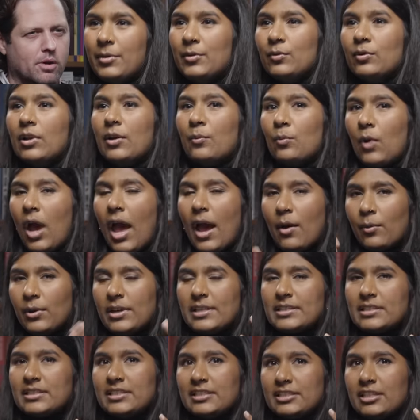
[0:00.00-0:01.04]
And, like, how
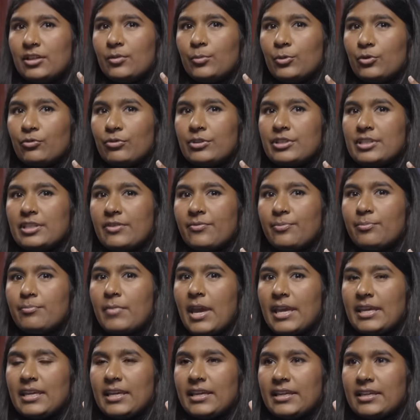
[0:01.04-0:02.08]
is Dilma Rousseff
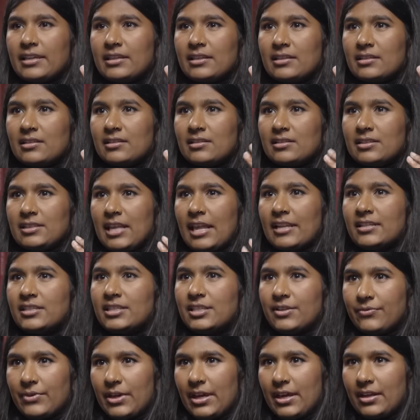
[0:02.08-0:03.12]
making sense
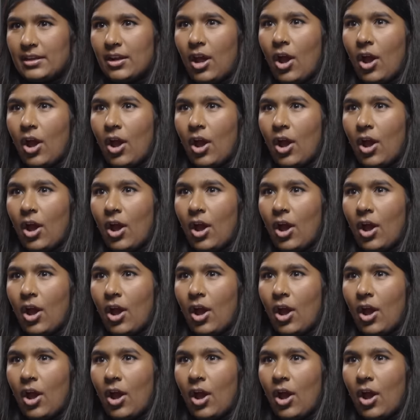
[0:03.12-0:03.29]
of it?